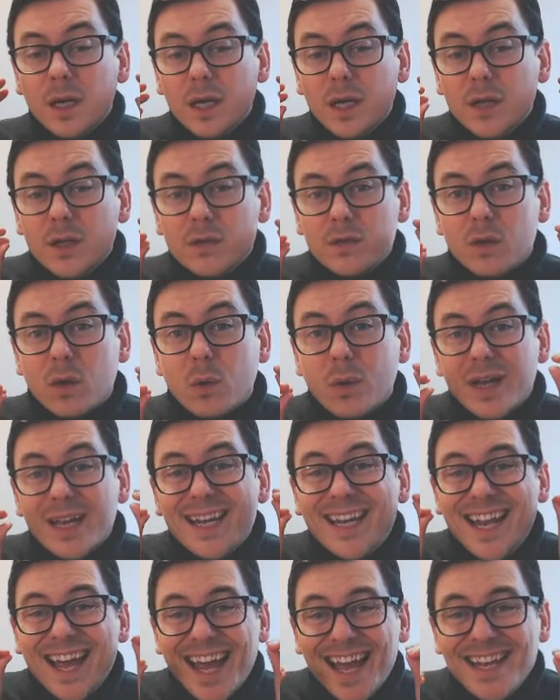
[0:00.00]
So
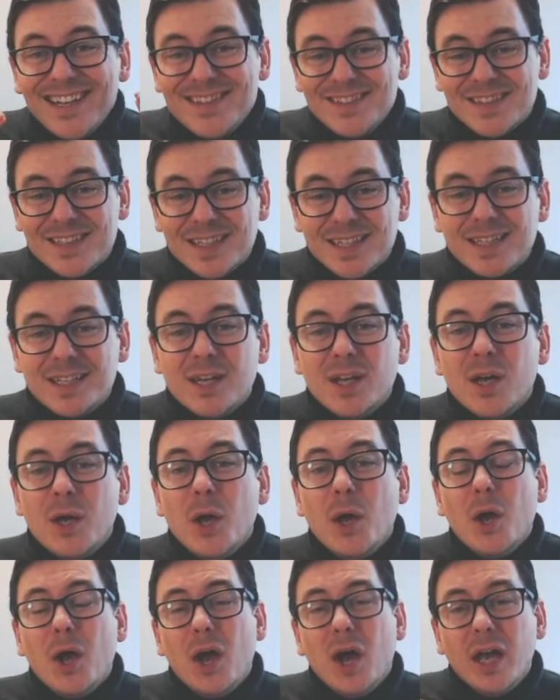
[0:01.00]
in AC,
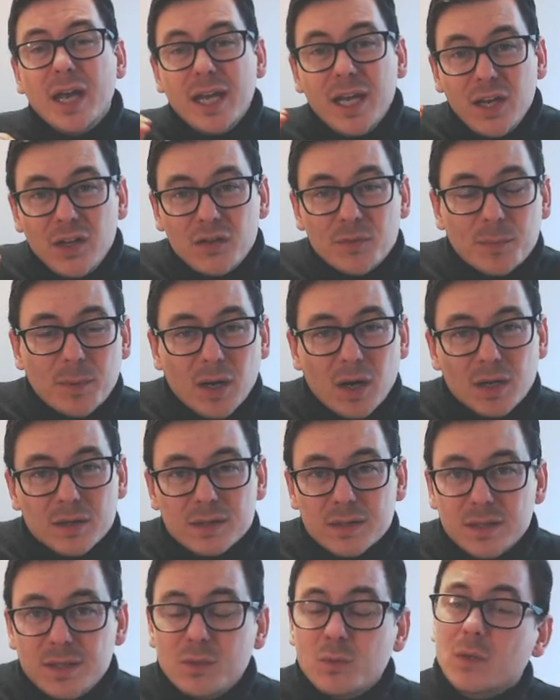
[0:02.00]
each
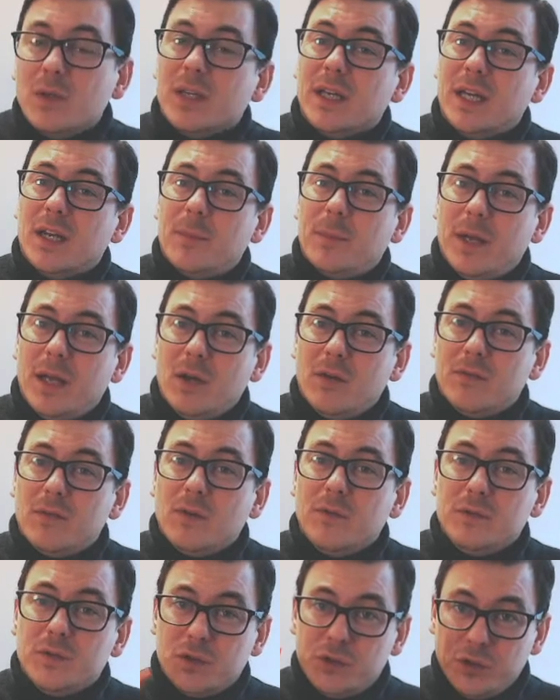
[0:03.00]
party will get a payoff
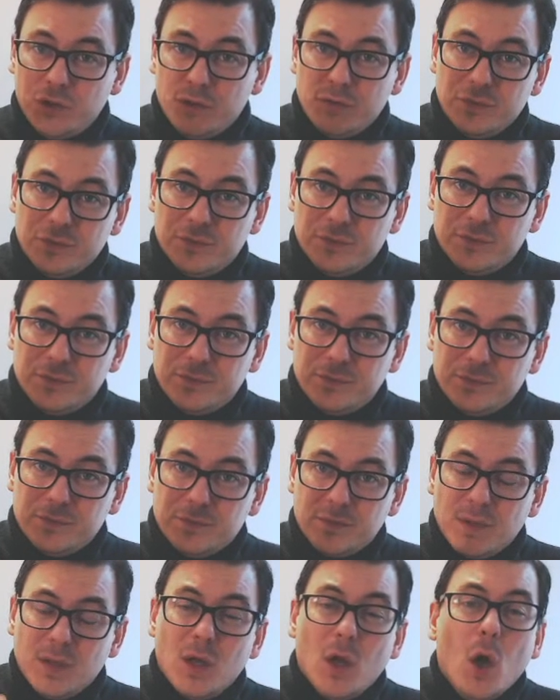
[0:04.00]
of two.
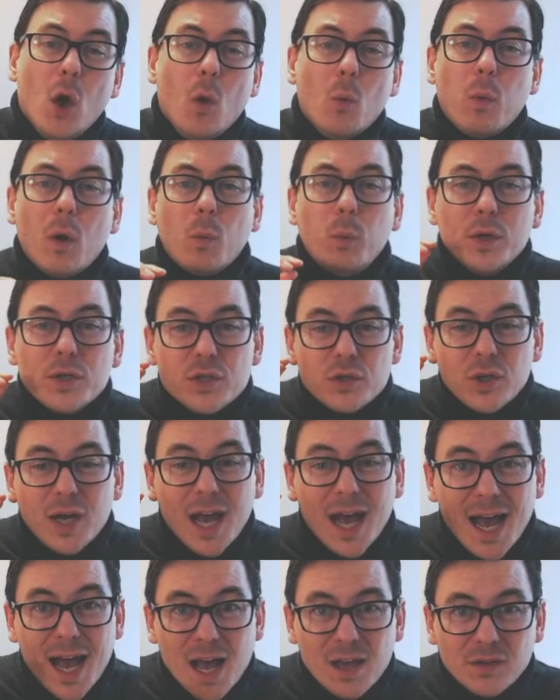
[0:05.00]
What we should
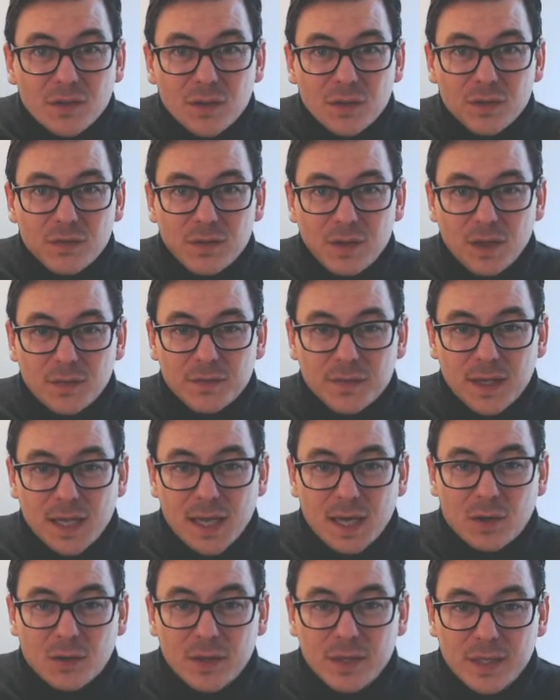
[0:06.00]
ask ourselves
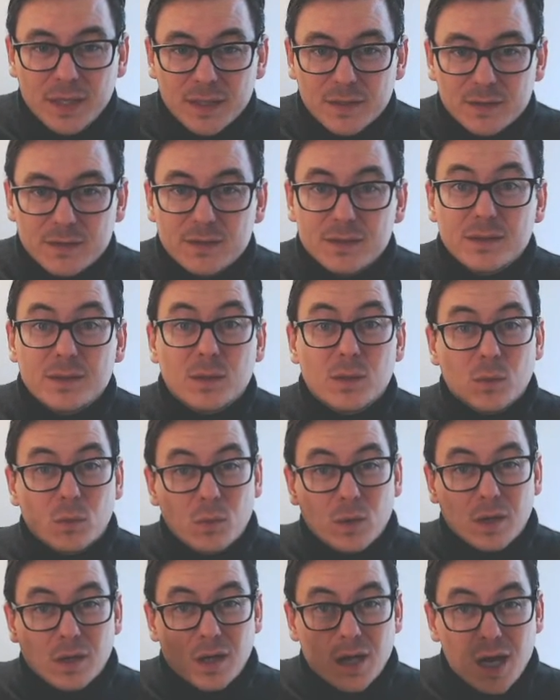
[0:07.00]
now is,
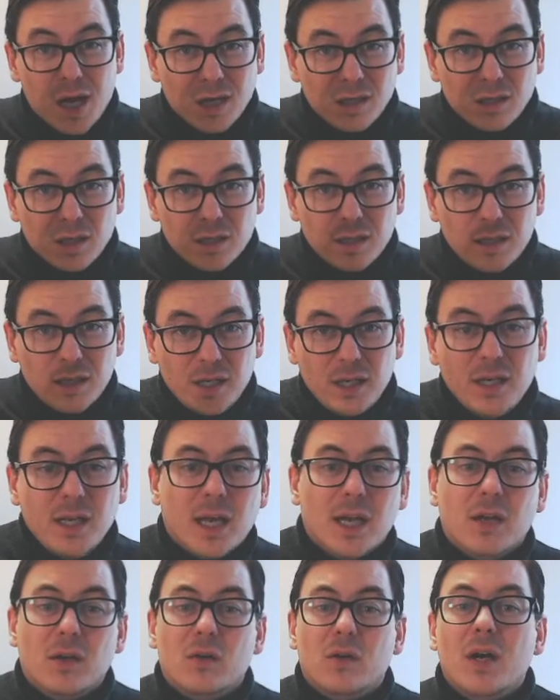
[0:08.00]
what I highlighted in
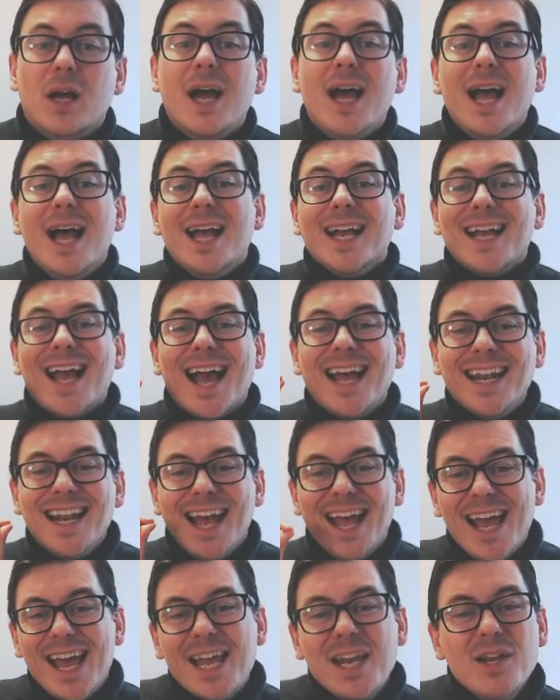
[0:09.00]
yellow, can
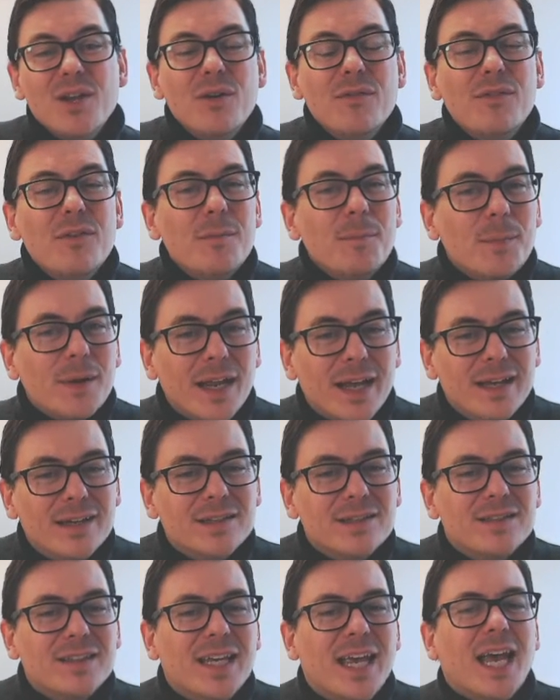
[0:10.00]
any of the
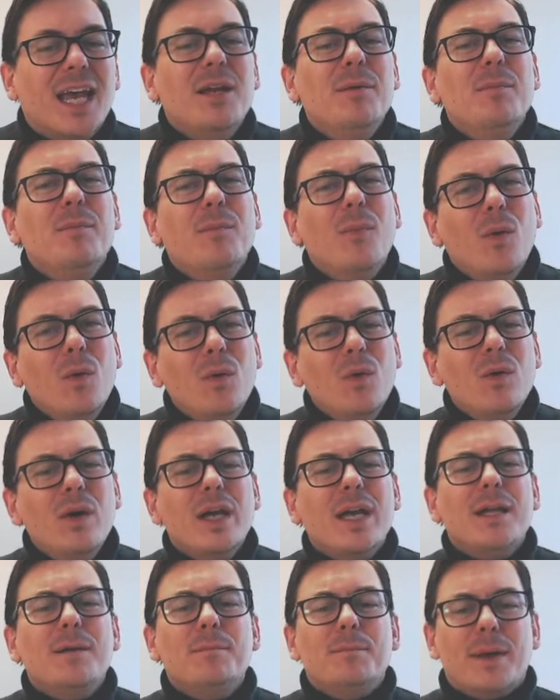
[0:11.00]
players gain more
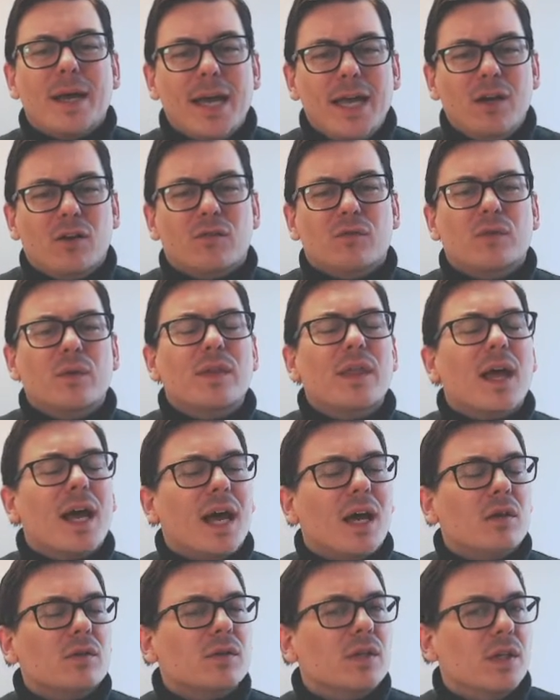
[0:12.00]
in payoff
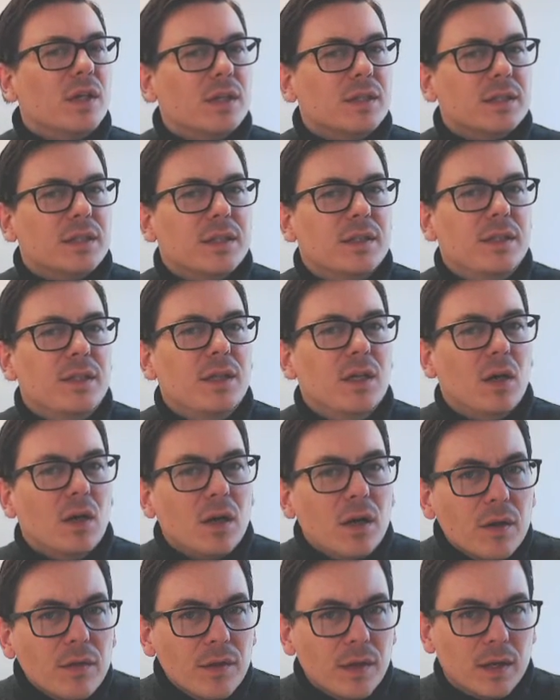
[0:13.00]
without hurting the
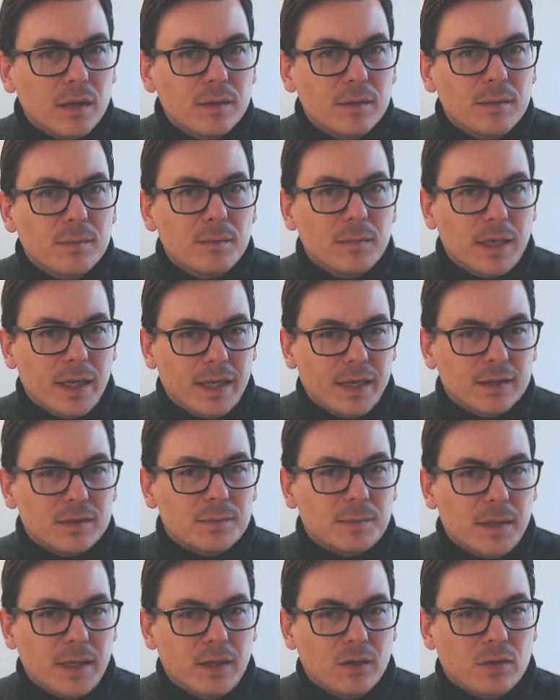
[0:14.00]
other player's
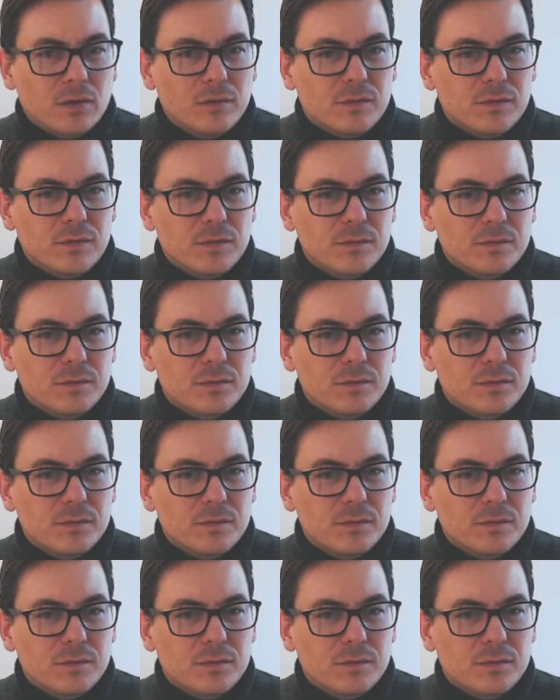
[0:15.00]
payoff?